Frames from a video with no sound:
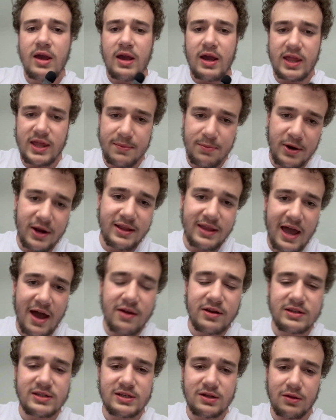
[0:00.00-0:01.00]
and they break
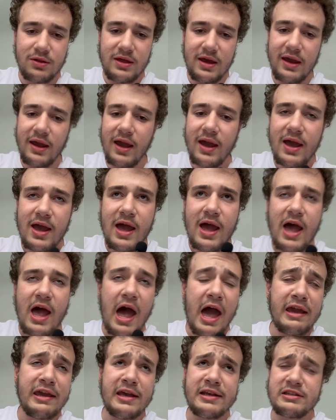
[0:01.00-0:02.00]
down until they,
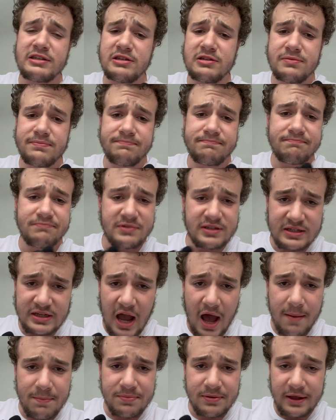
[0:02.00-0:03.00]
I guess, stop